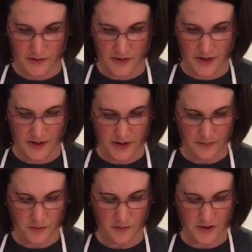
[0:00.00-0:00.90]
Then
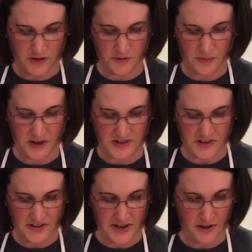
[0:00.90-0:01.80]
I'm going to press
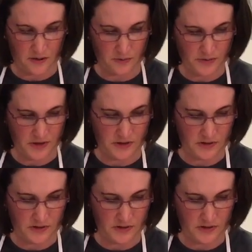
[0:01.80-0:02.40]
it down.